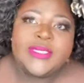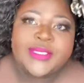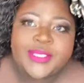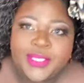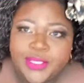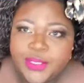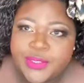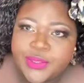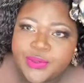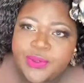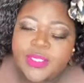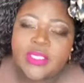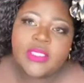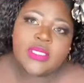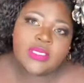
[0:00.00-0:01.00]
Get into
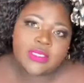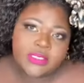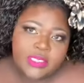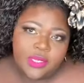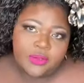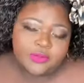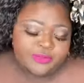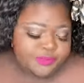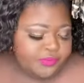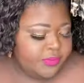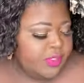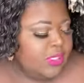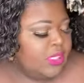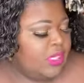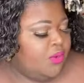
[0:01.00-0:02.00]
it. So,
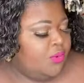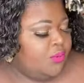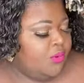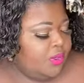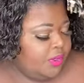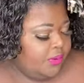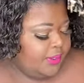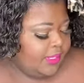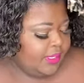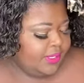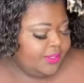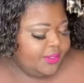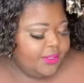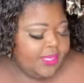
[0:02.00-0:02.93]
real quick,